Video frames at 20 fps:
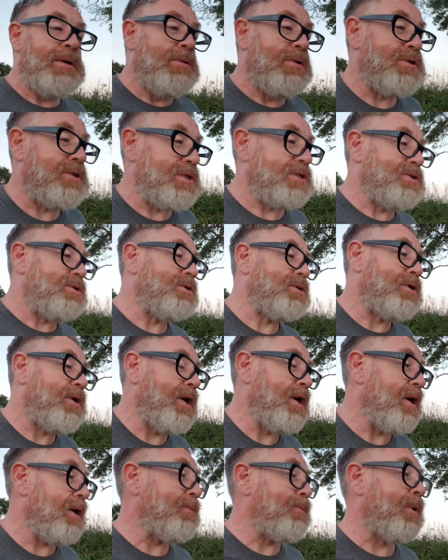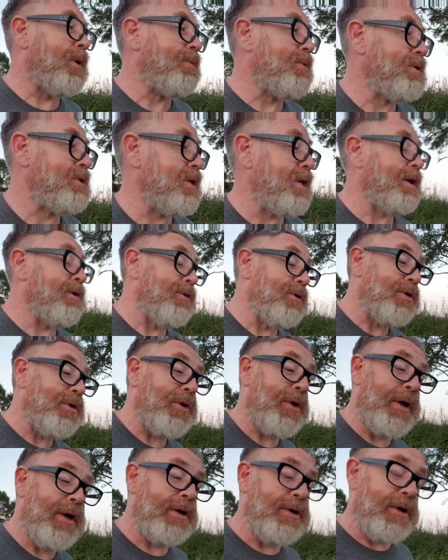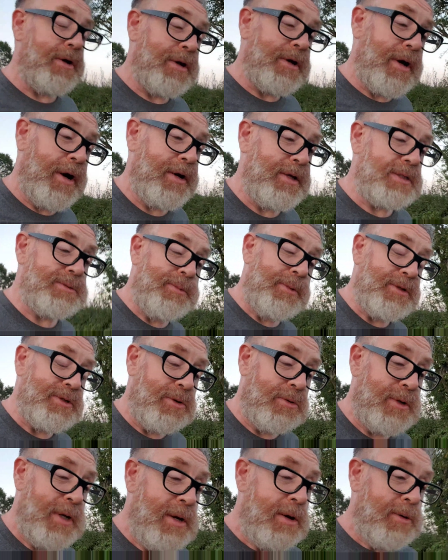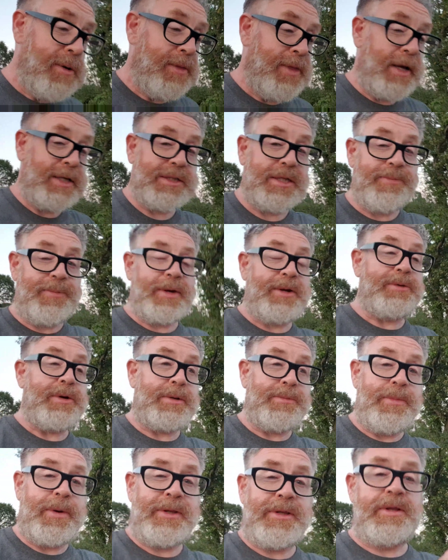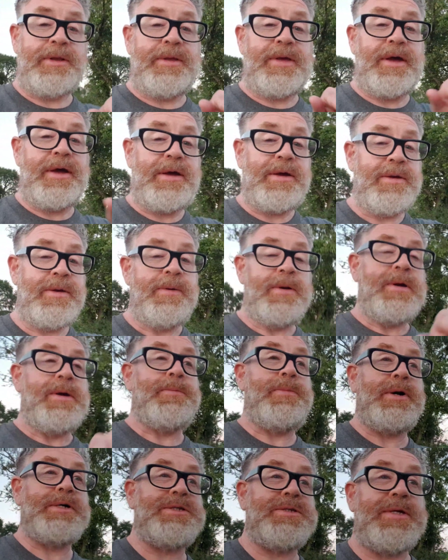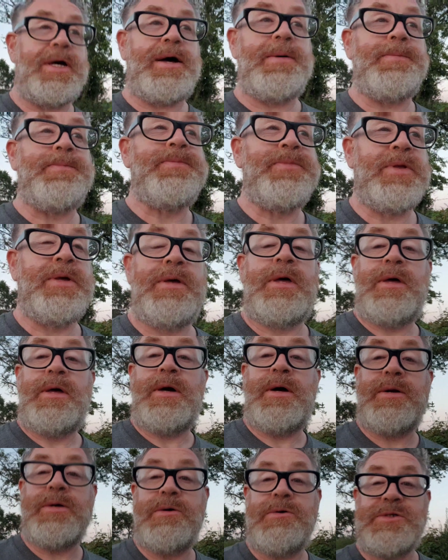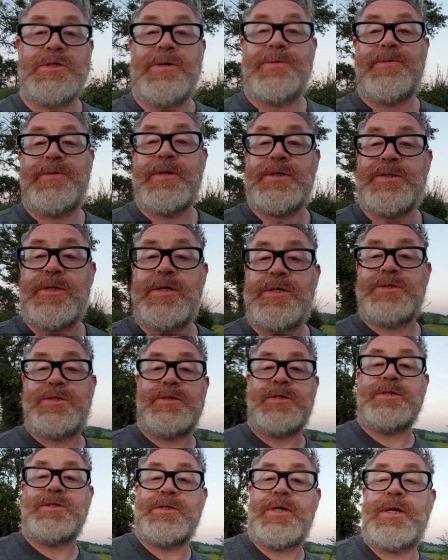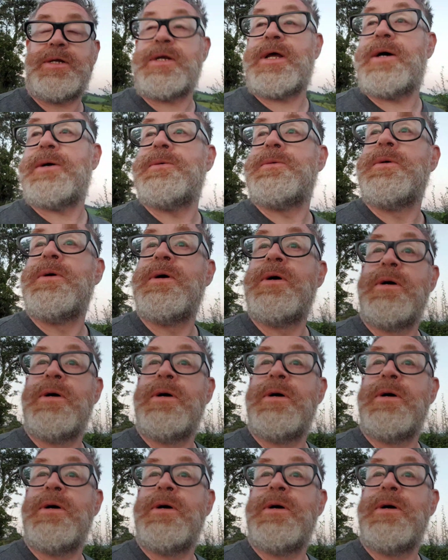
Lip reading: It's just to create probably a Ukrainian guy being told, well, that's the big red button there, press that and it goes off. The sun is just set now.